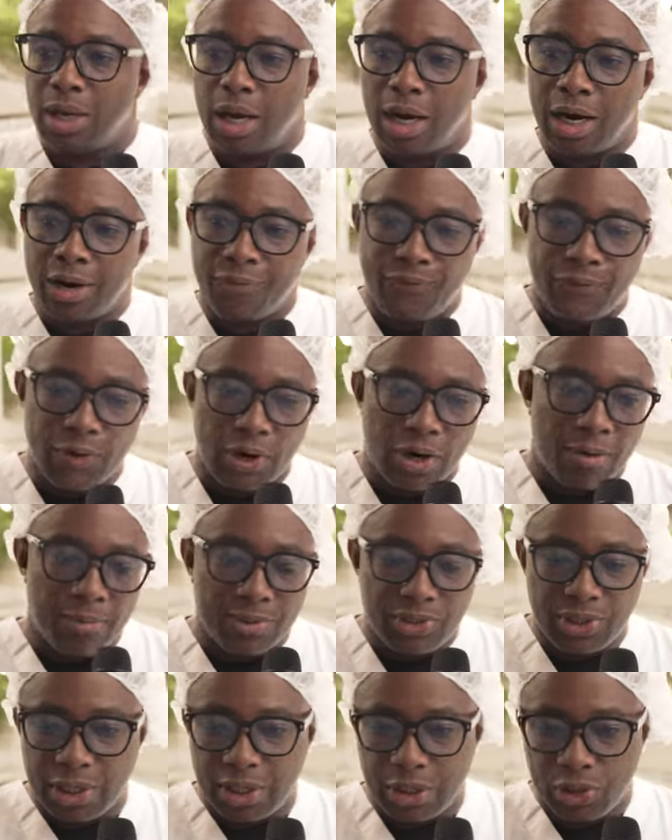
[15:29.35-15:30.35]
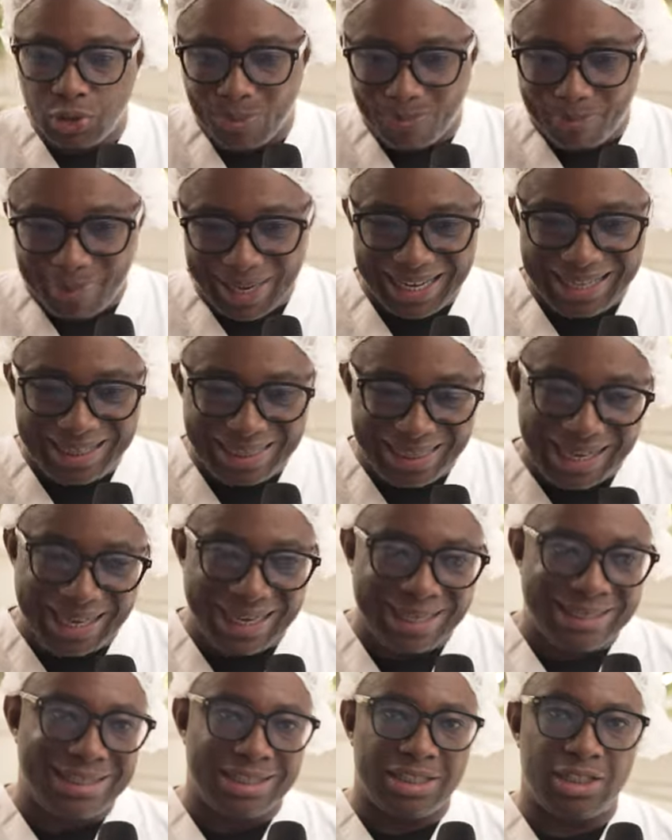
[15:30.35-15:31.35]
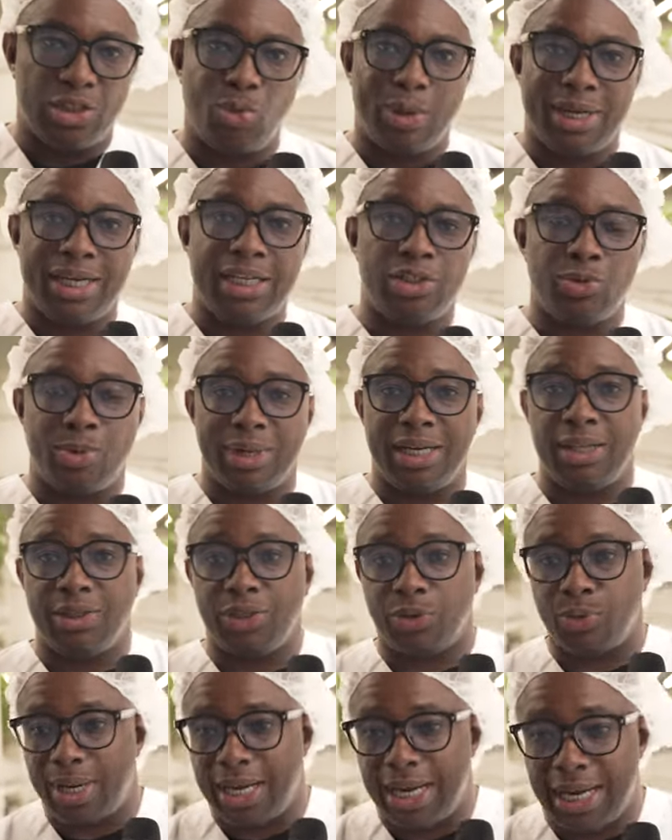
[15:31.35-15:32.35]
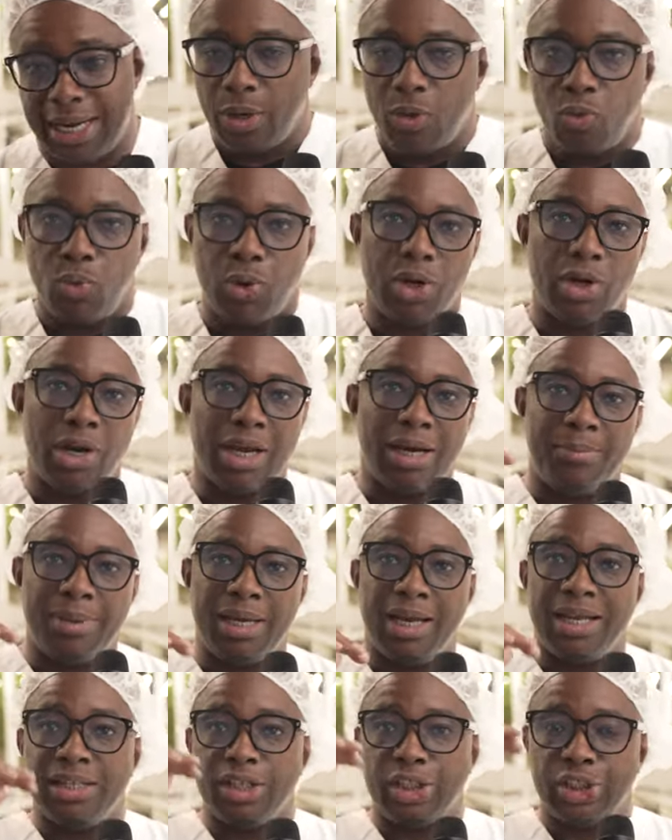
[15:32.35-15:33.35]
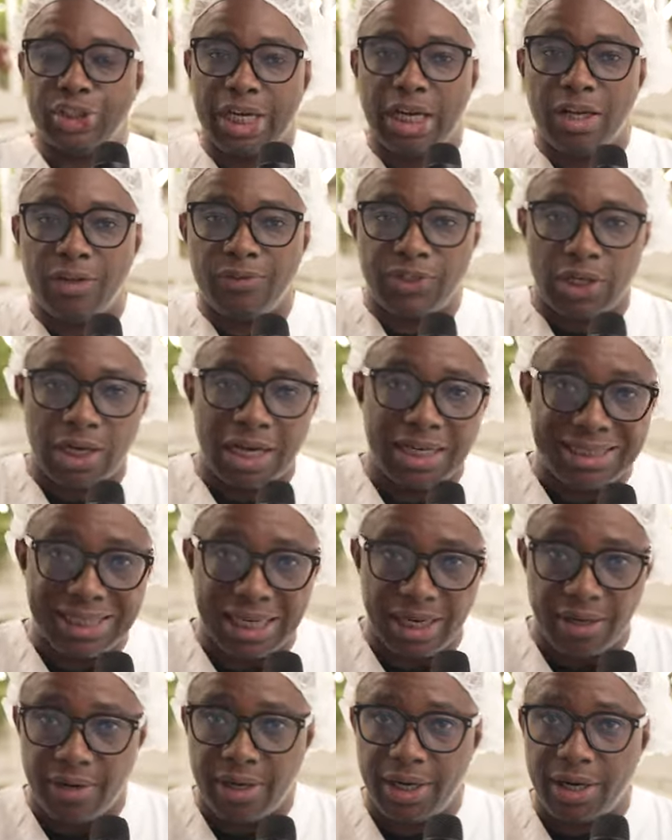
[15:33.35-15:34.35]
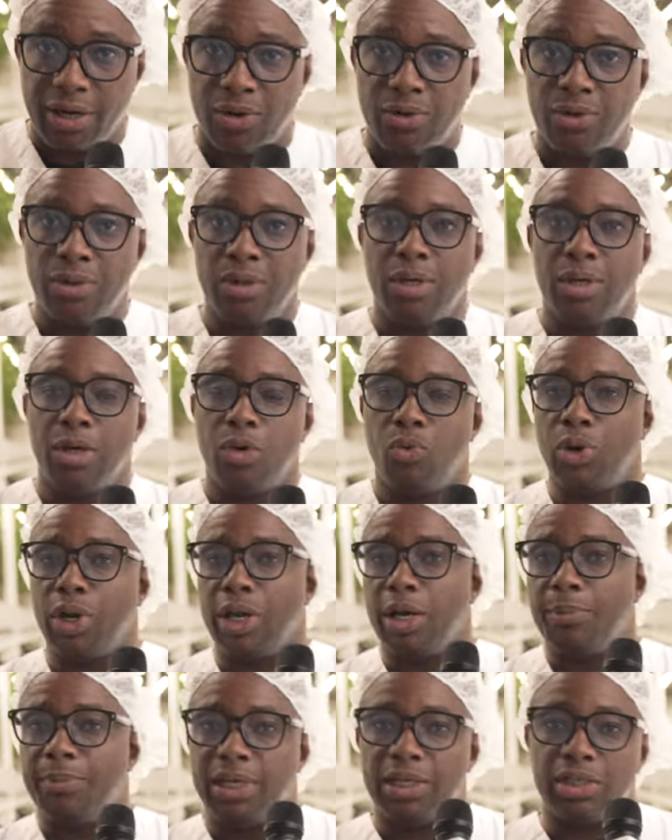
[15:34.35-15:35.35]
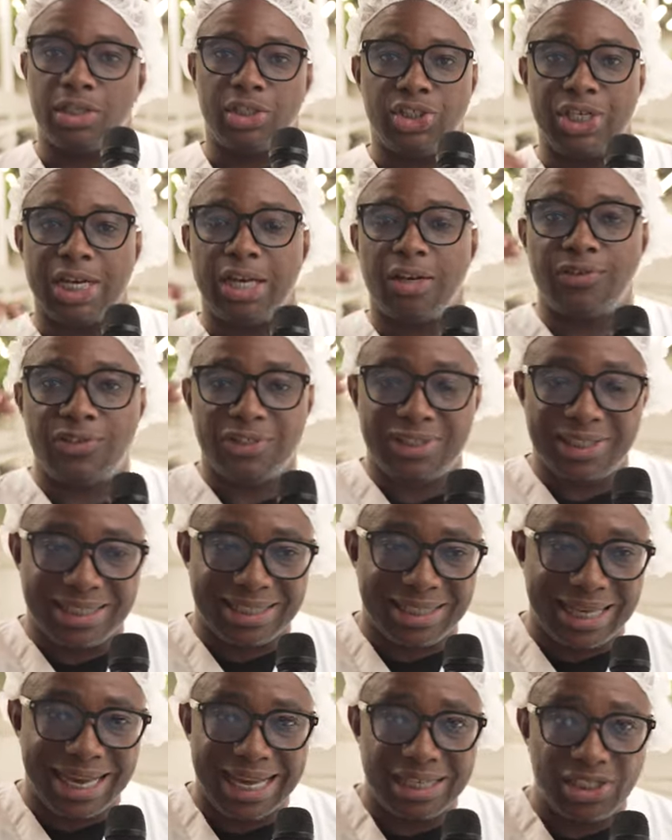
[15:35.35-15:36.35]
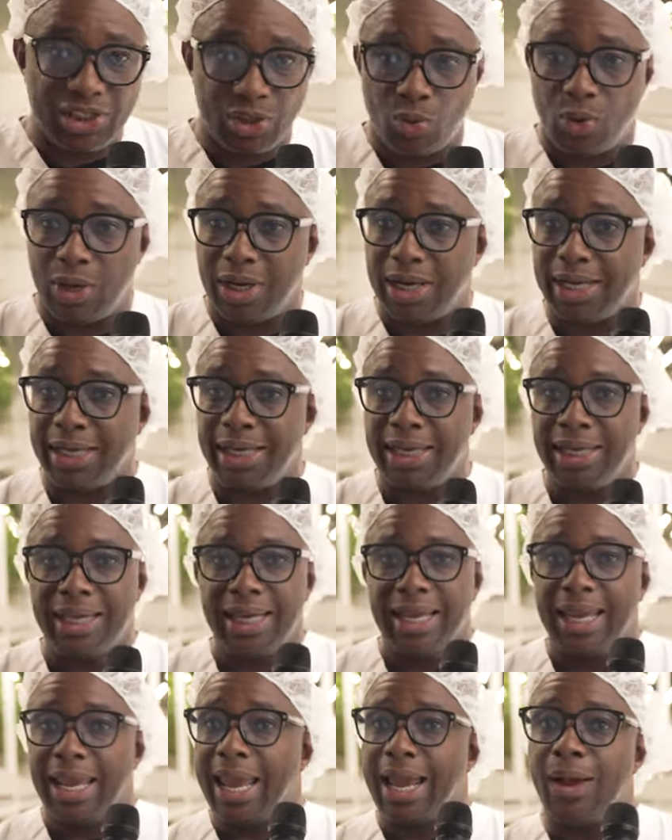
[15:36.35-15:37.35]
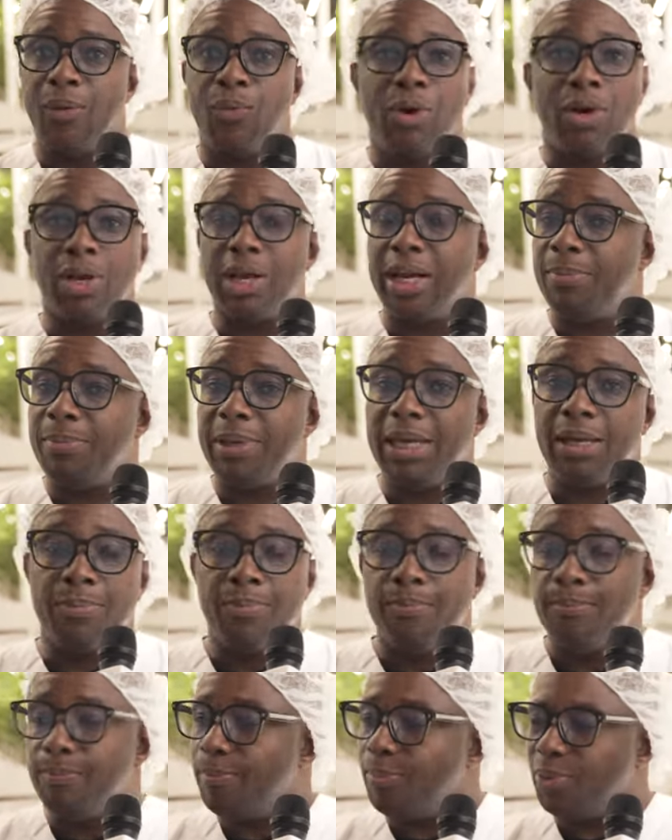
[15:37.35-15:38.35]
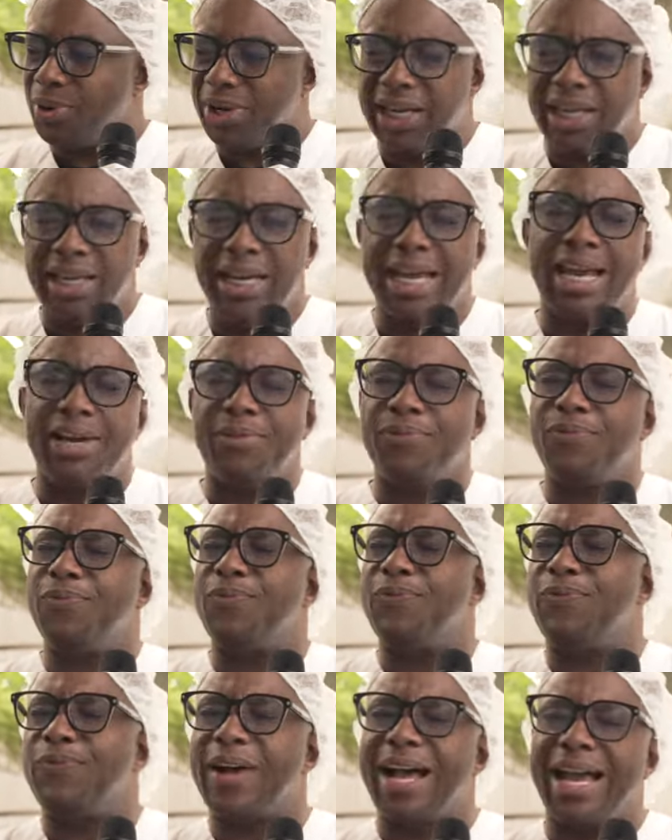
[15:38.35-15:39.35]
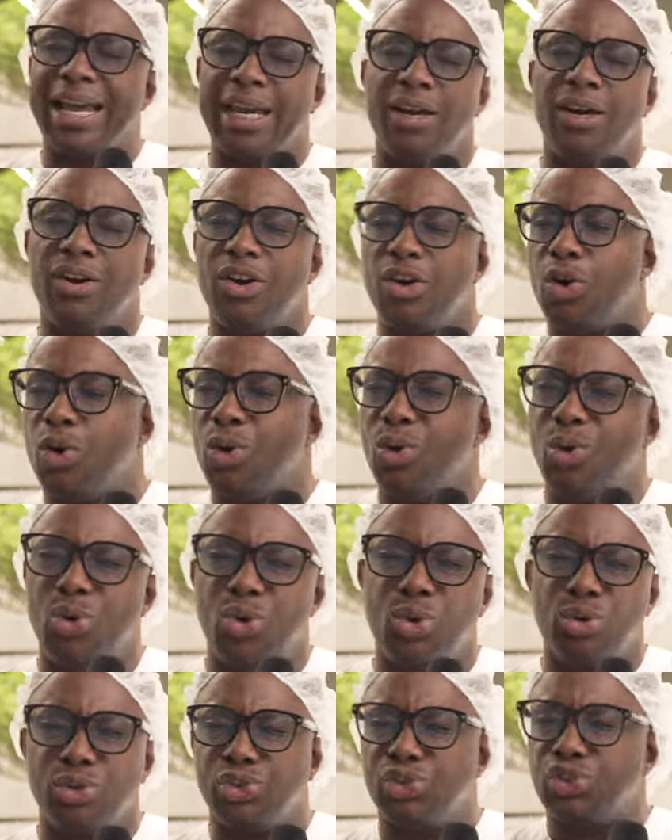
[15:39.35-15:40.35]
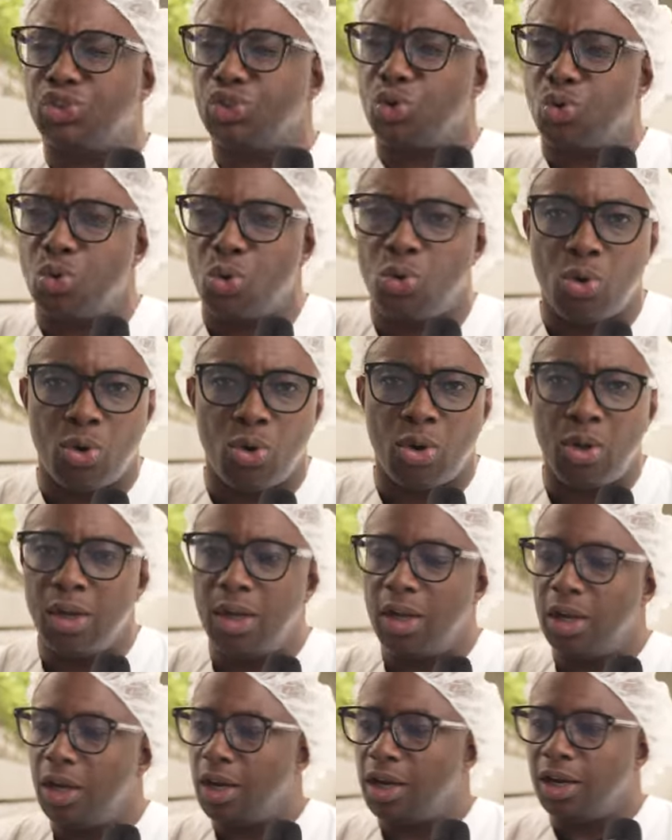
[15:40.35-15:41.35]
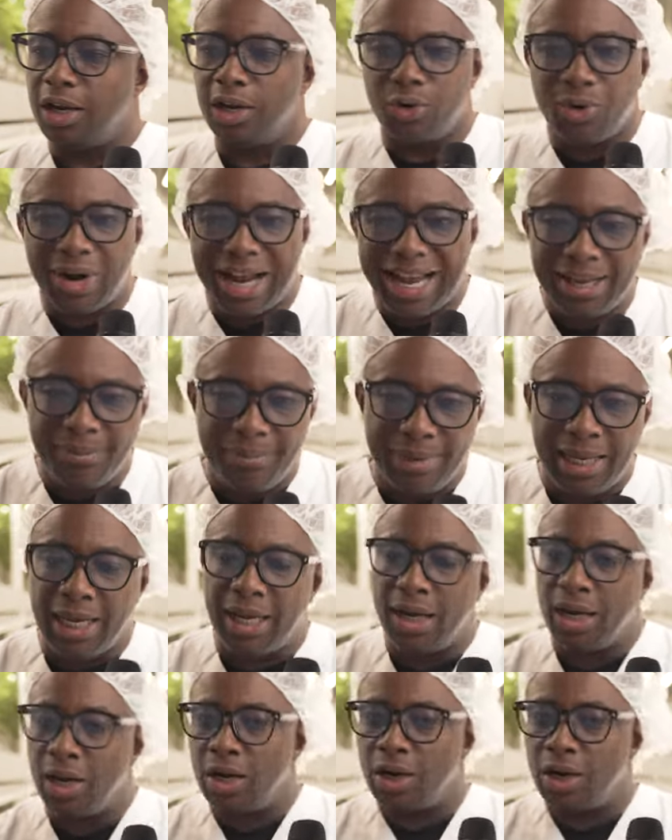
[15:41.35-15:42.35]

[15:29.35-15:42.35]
our firm is going to do big things in 2023. We're going to be on the shelves in Ontario. We're going to be on the shelves in Saskatchewan. And we're going to be bringing that fire, old school, grimy,